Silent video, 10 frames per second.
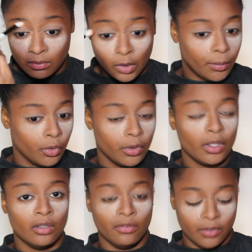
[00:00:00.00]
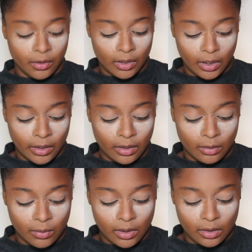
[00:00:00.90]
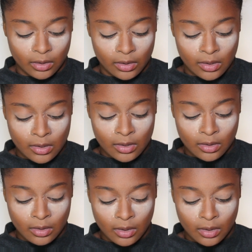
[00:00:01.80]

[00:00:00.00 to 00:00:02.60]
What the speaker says: I'm going in very lightly because